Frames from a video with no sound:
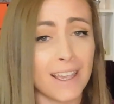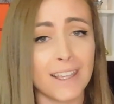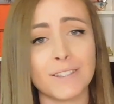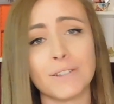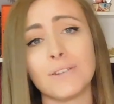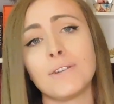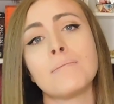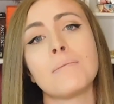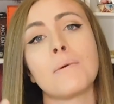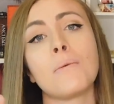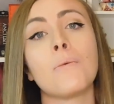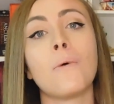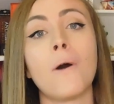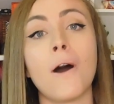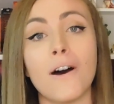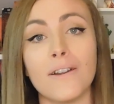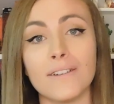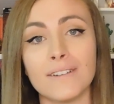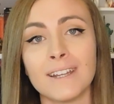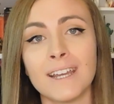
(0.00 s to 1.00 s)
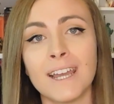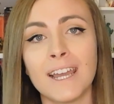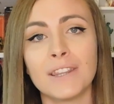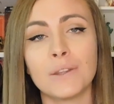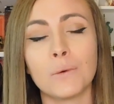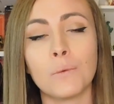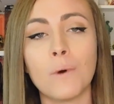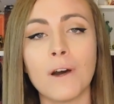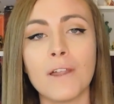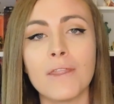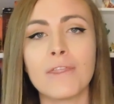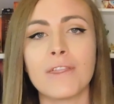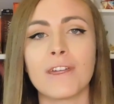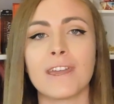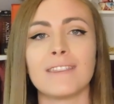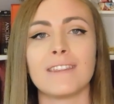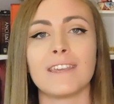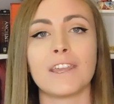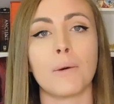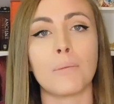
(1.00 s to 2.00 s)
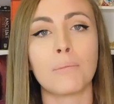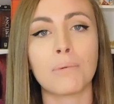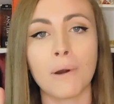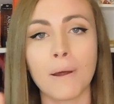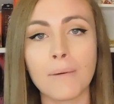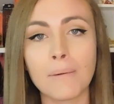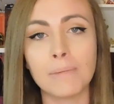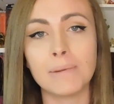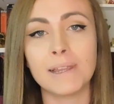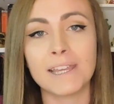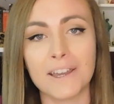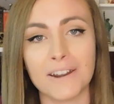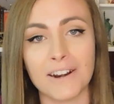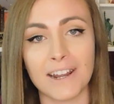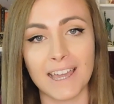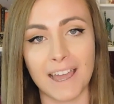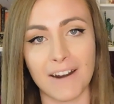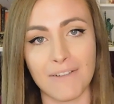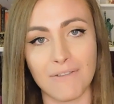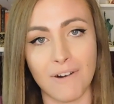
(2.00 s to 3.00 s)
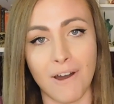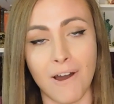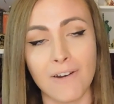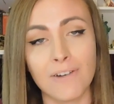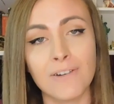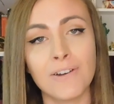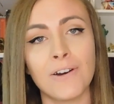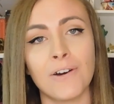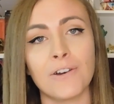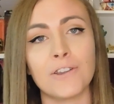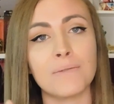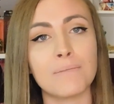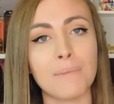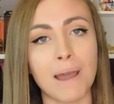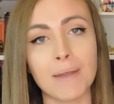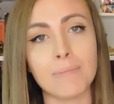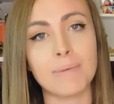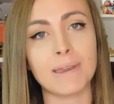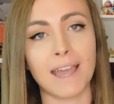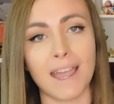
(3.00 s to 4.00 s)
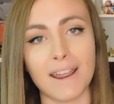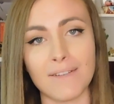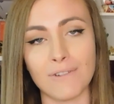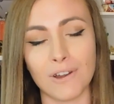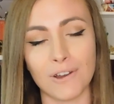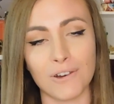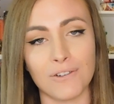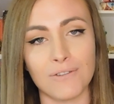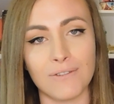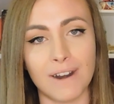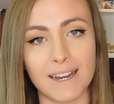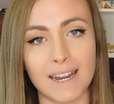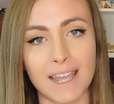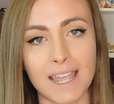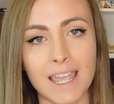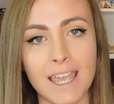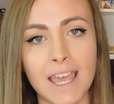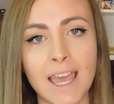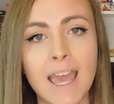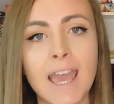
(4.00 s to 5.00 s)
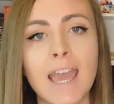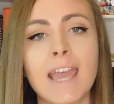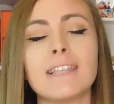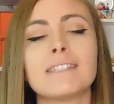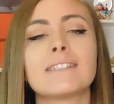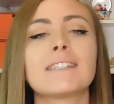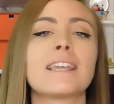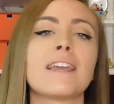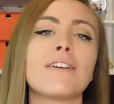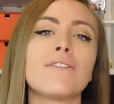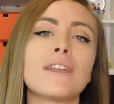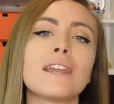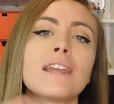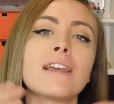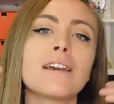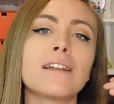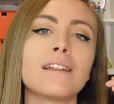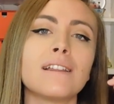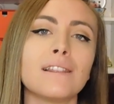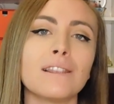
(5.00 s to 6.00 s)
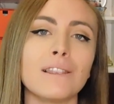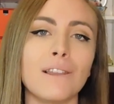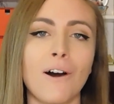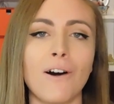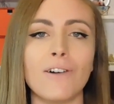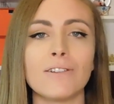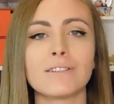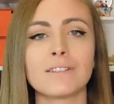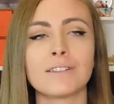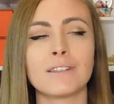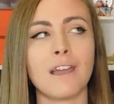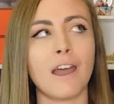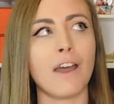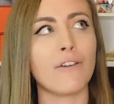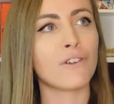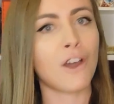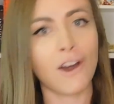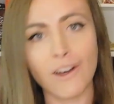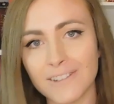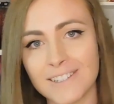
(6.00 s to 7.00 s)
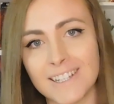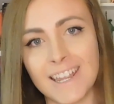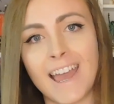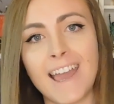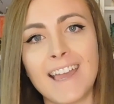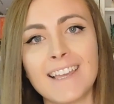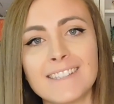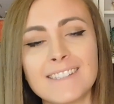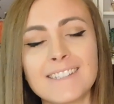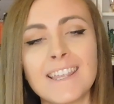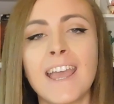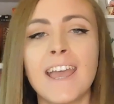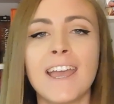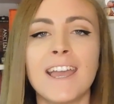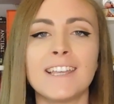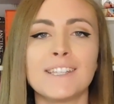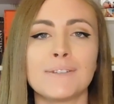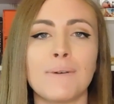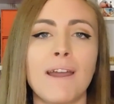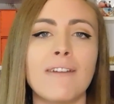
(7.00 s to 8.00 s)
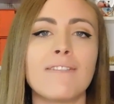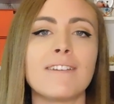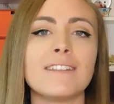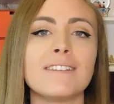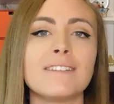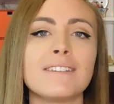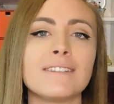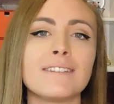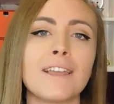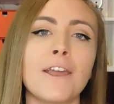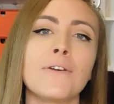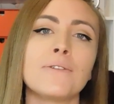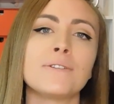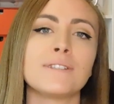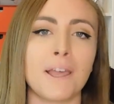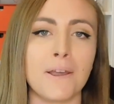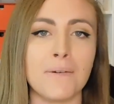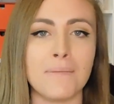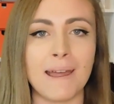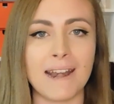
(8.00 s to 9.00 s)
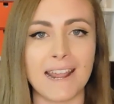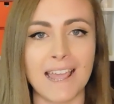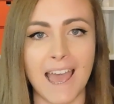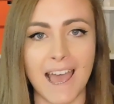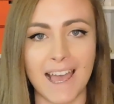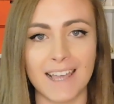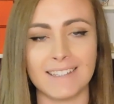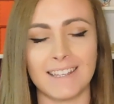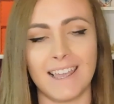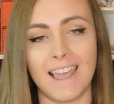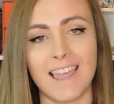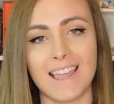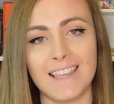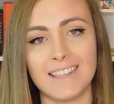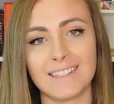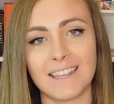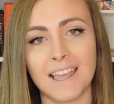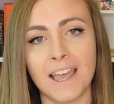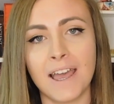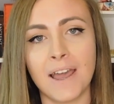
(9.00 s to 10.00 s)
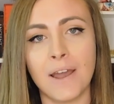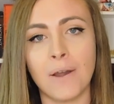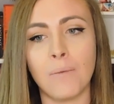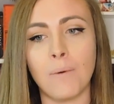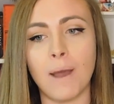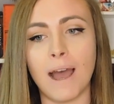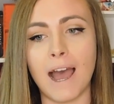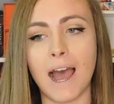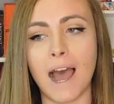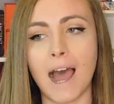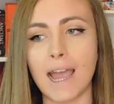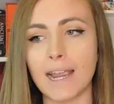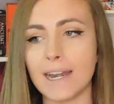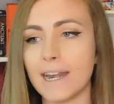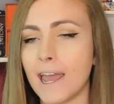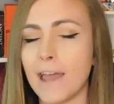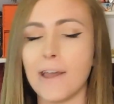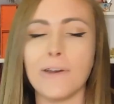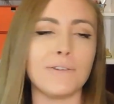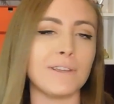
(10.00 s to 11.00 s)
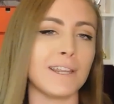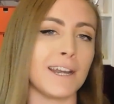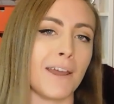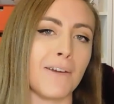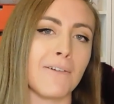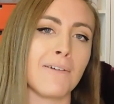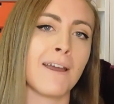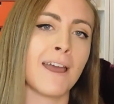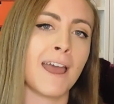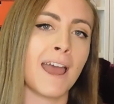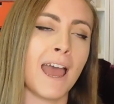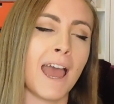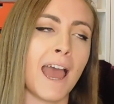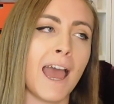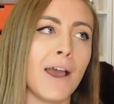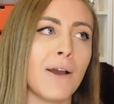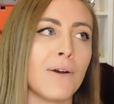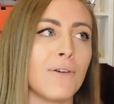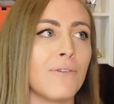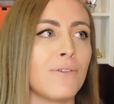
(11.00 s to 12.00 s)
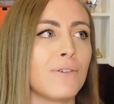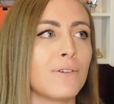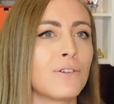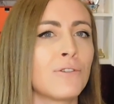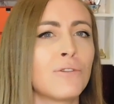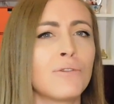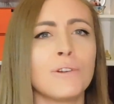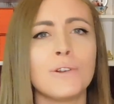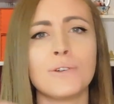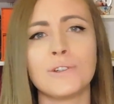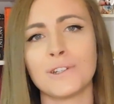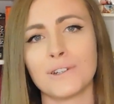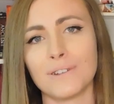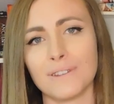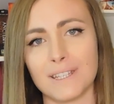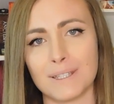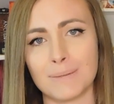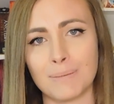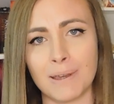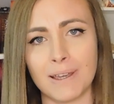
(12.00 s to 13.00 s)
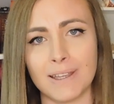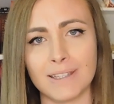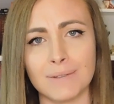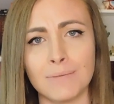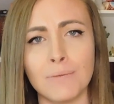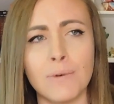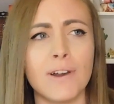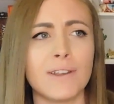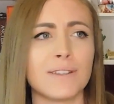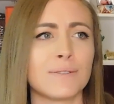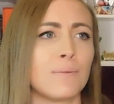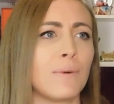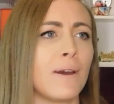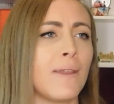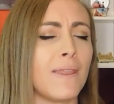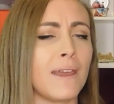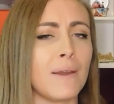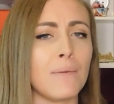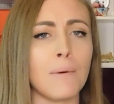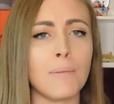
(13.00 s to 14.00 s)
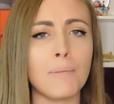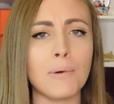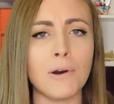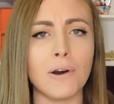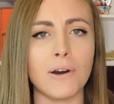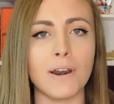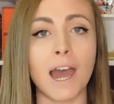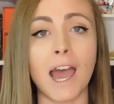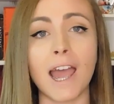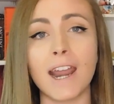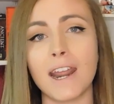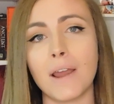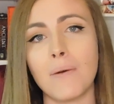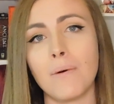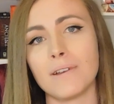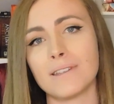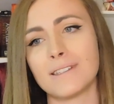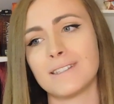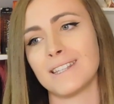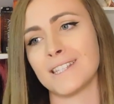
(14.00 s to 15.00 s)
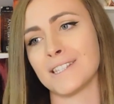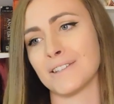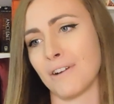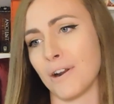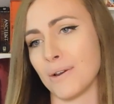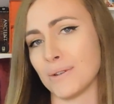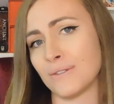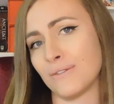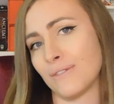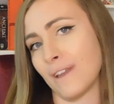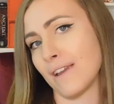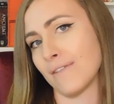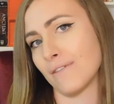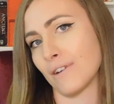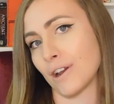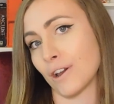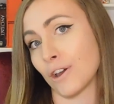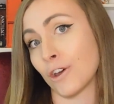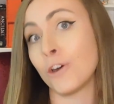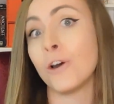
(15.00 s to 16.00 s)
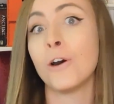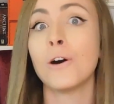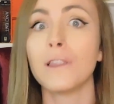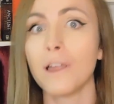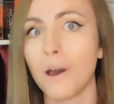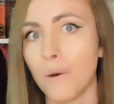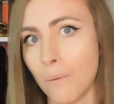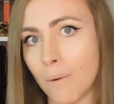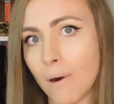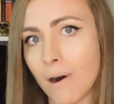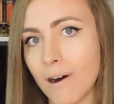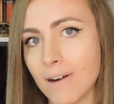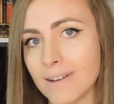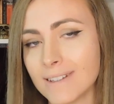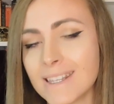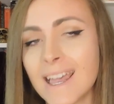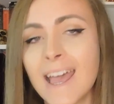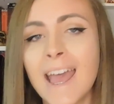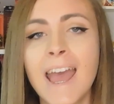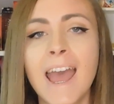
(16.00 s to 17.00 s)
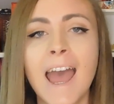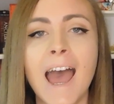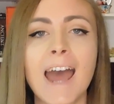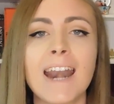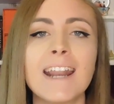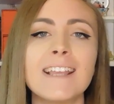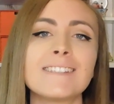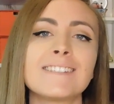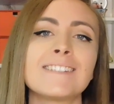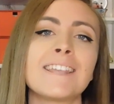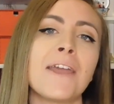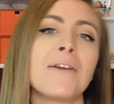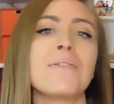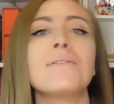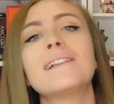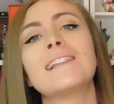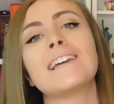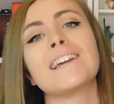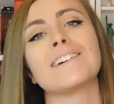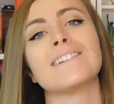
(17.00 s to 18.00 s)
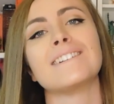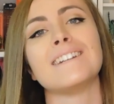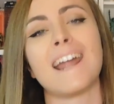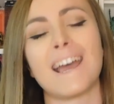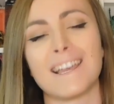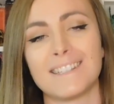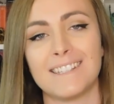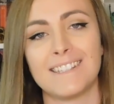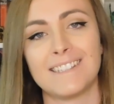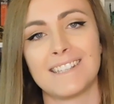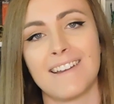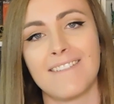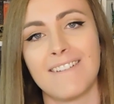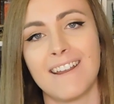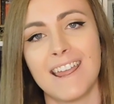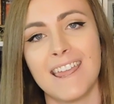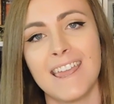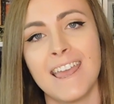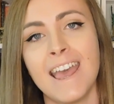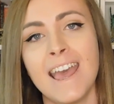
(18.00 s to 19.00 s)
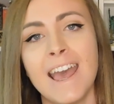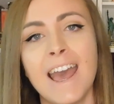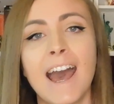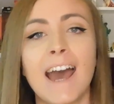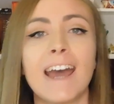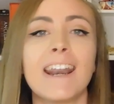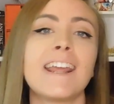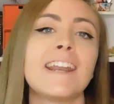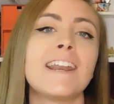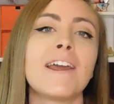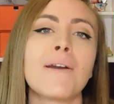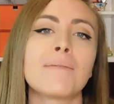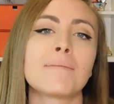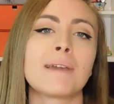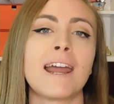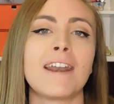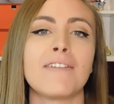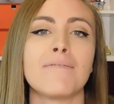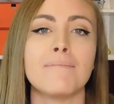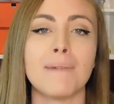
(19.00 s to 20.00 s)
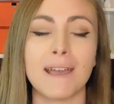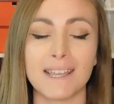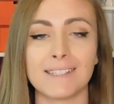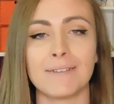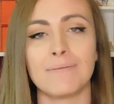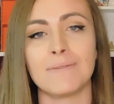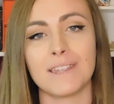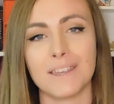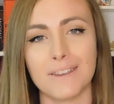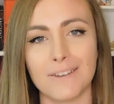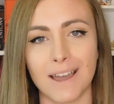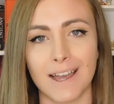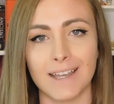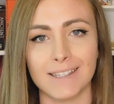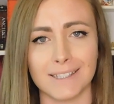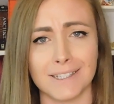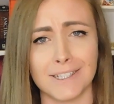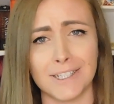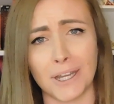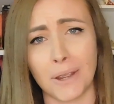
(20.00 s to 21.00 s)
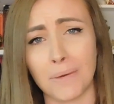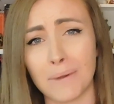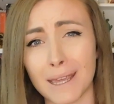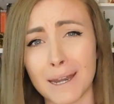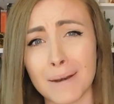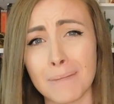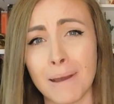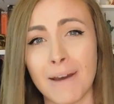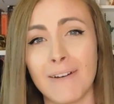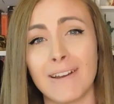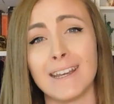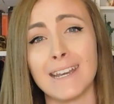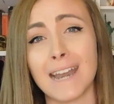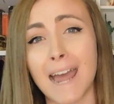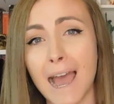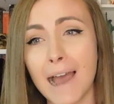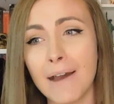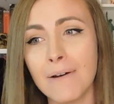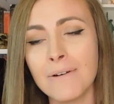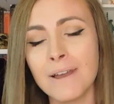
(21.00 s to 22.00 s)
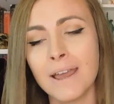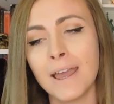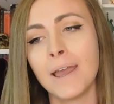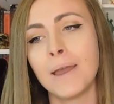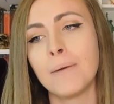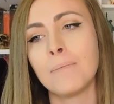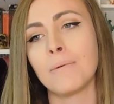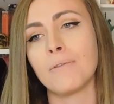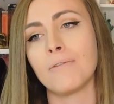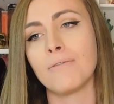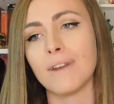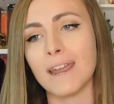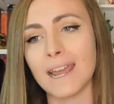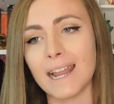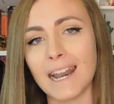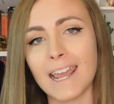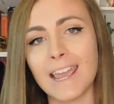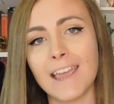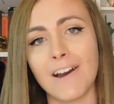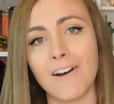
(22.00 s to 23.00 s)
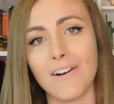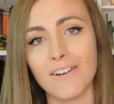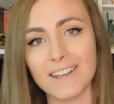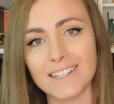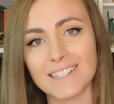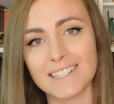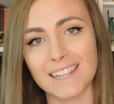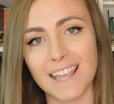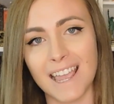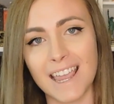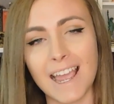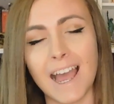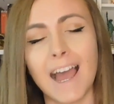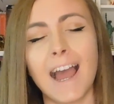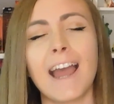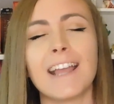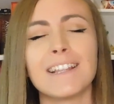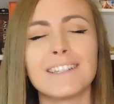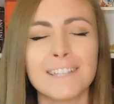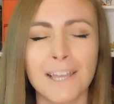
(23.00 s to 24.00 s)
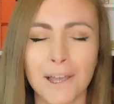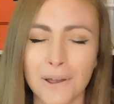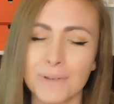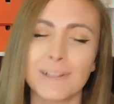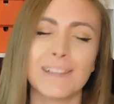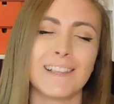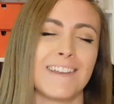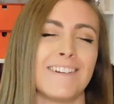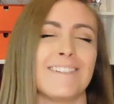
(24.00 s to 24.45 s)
so number one, the one thing that you're probably going to get wrong, or you might be getting wrong already, is giving lots of context. So I read so many essays where I know, how crucial this person was when they were born. I know what Cicero's favourite colour was, and it's totally unnecessary. And I know I'm kind of messing with you guys and joking about it now, but really, honestly, I totally